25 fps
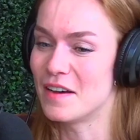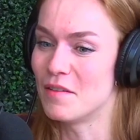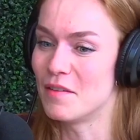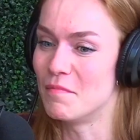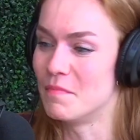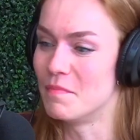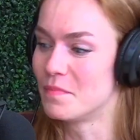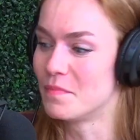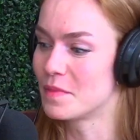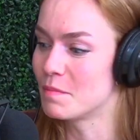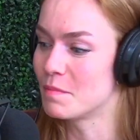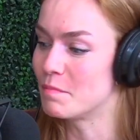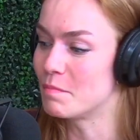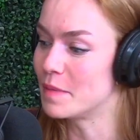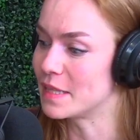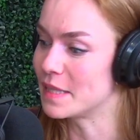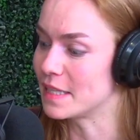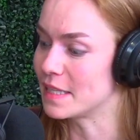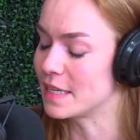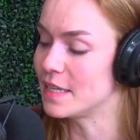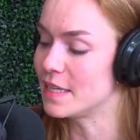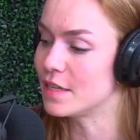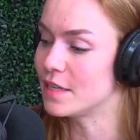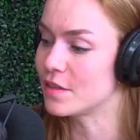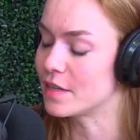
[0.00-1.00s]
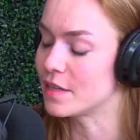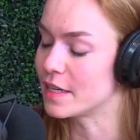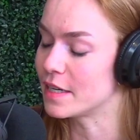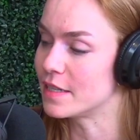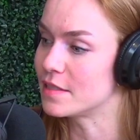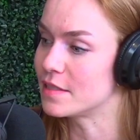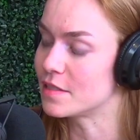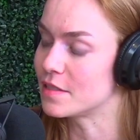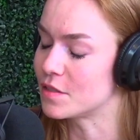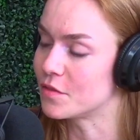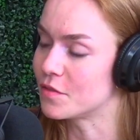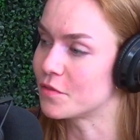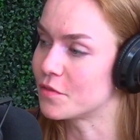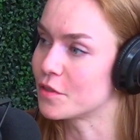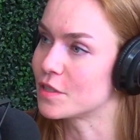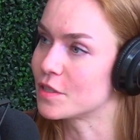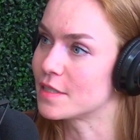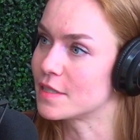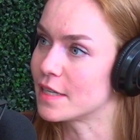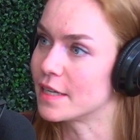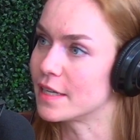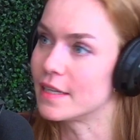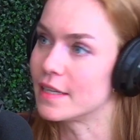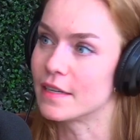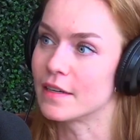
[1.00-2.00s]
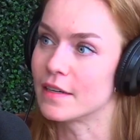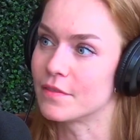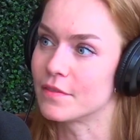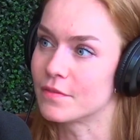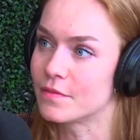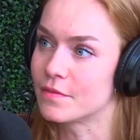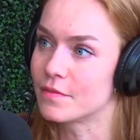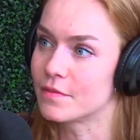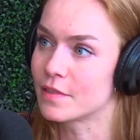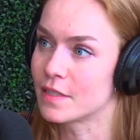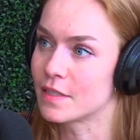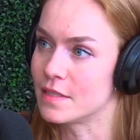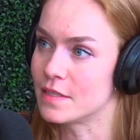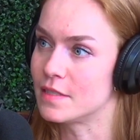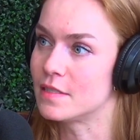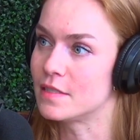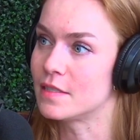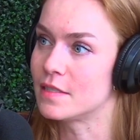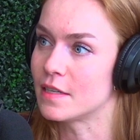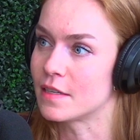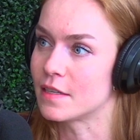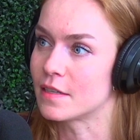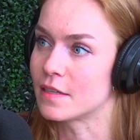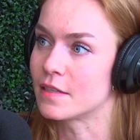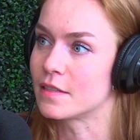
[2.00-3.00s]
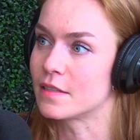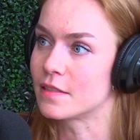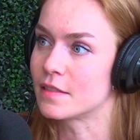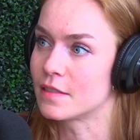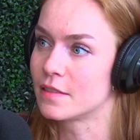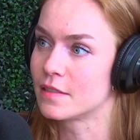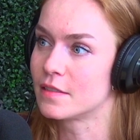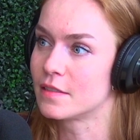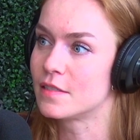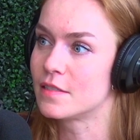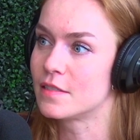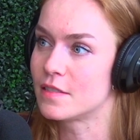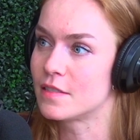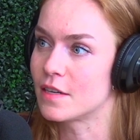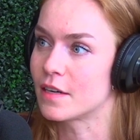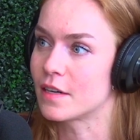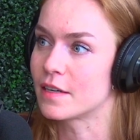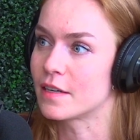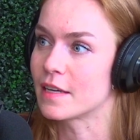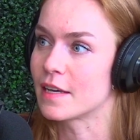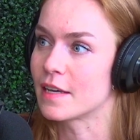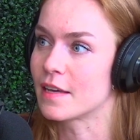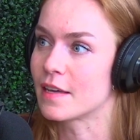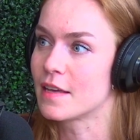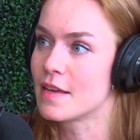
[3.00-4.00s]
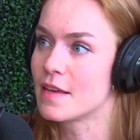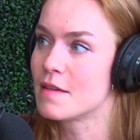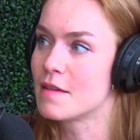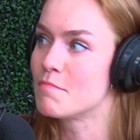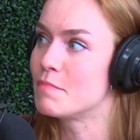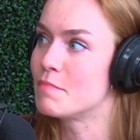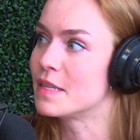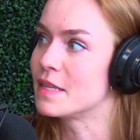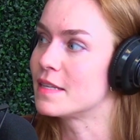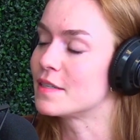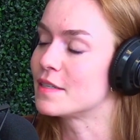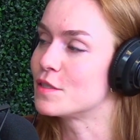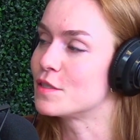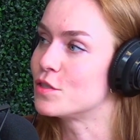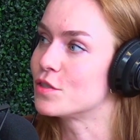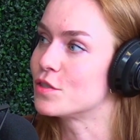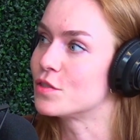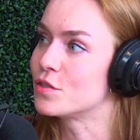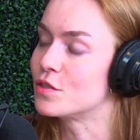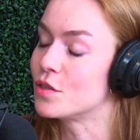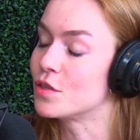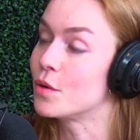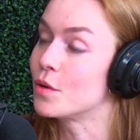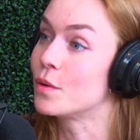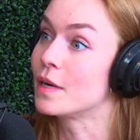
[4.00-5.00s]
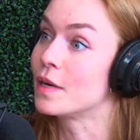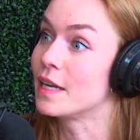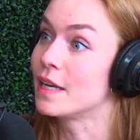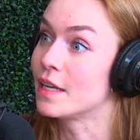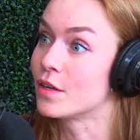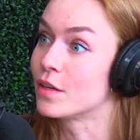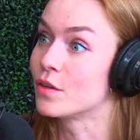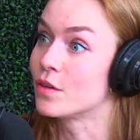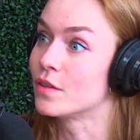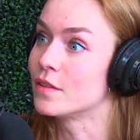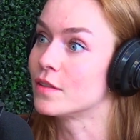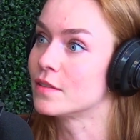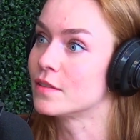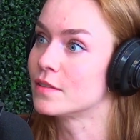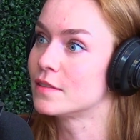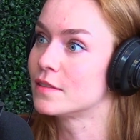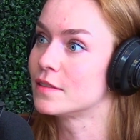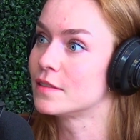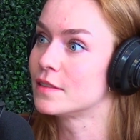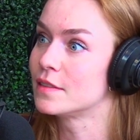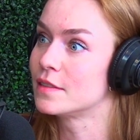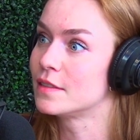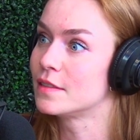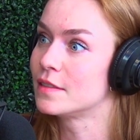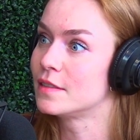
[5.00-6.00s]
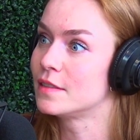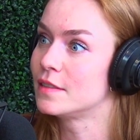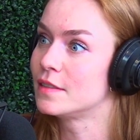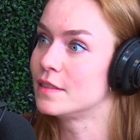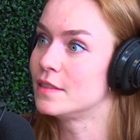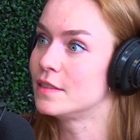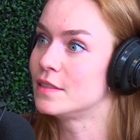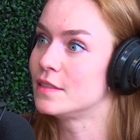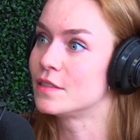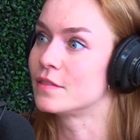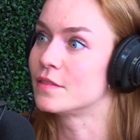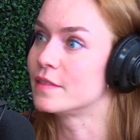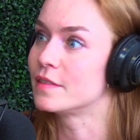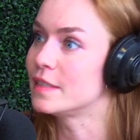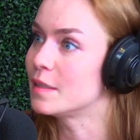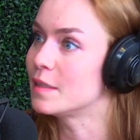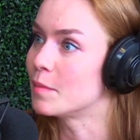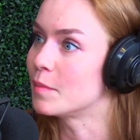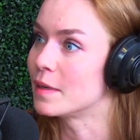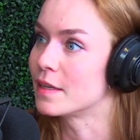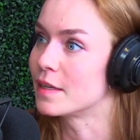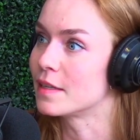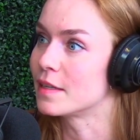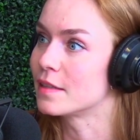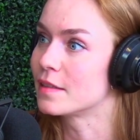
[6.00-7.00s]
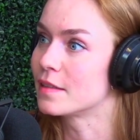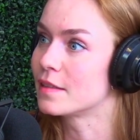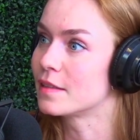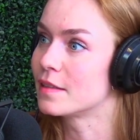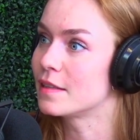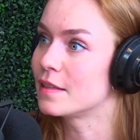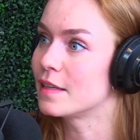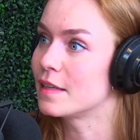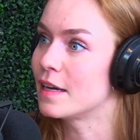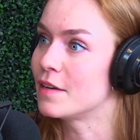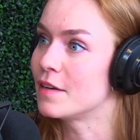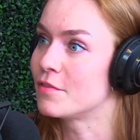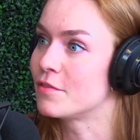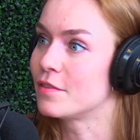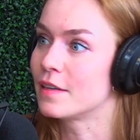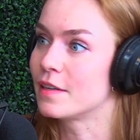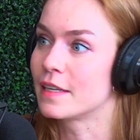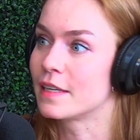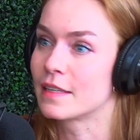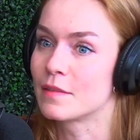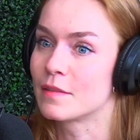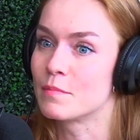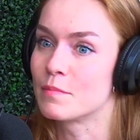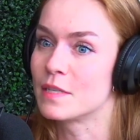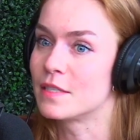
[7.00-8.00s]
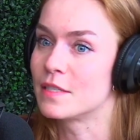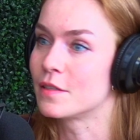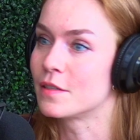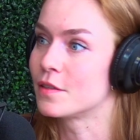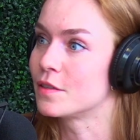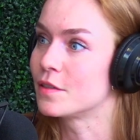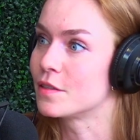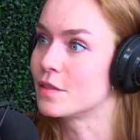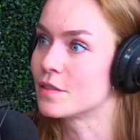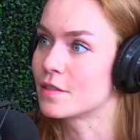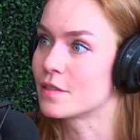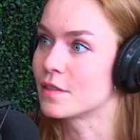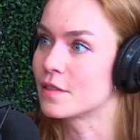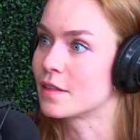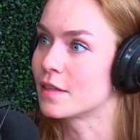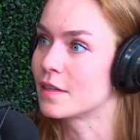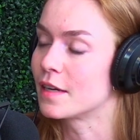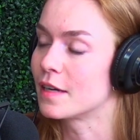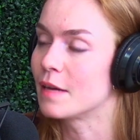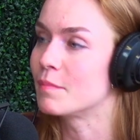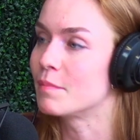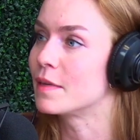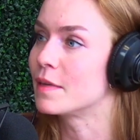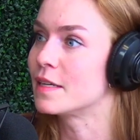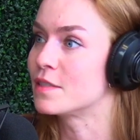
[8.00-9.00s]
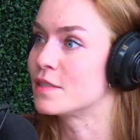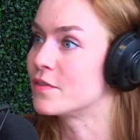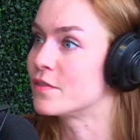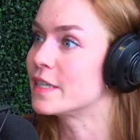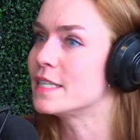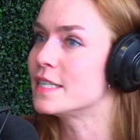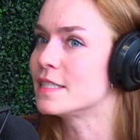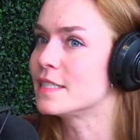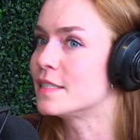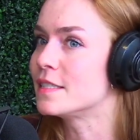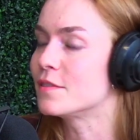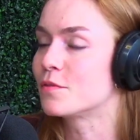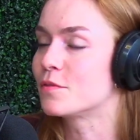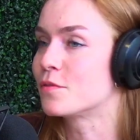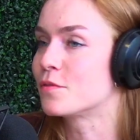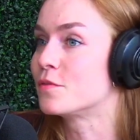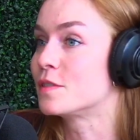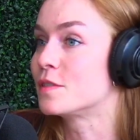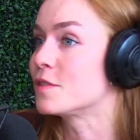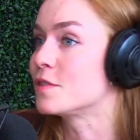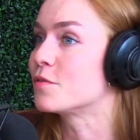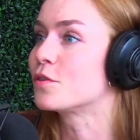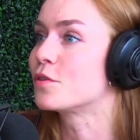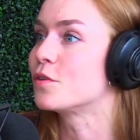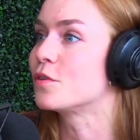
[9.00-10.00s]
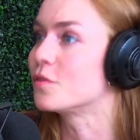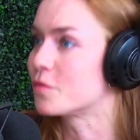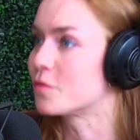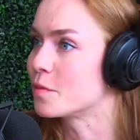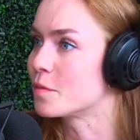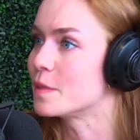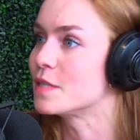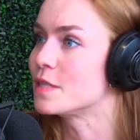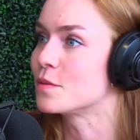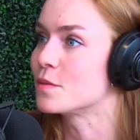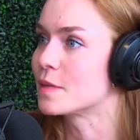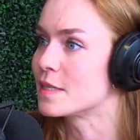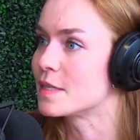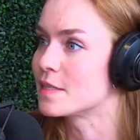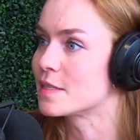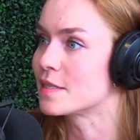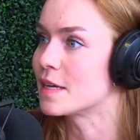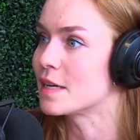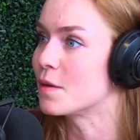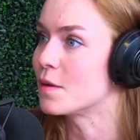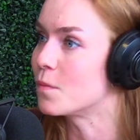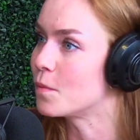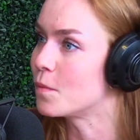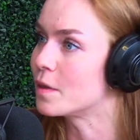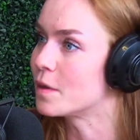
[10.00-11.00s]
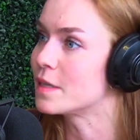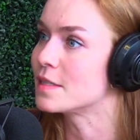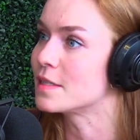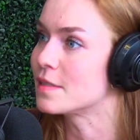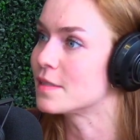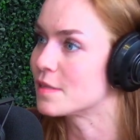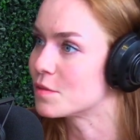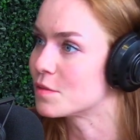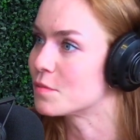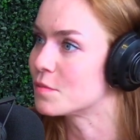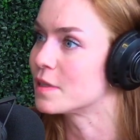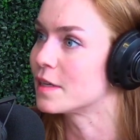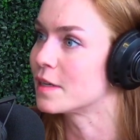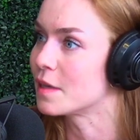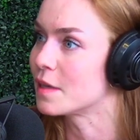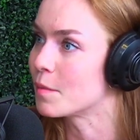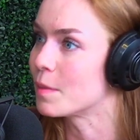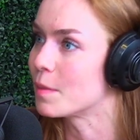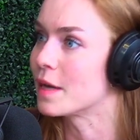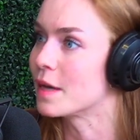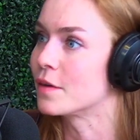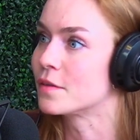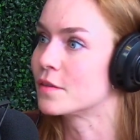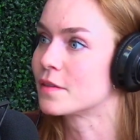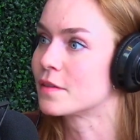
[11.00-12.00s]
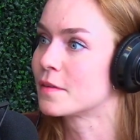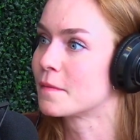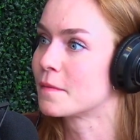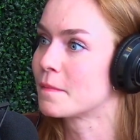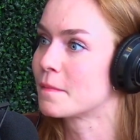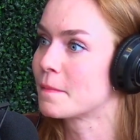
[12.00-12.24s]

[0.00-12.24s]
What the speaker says: the keto diet is the first diet I've considered starting. But there's just so little to read about it. I feel like the materials it's very difficult for me to understand. What is this really about?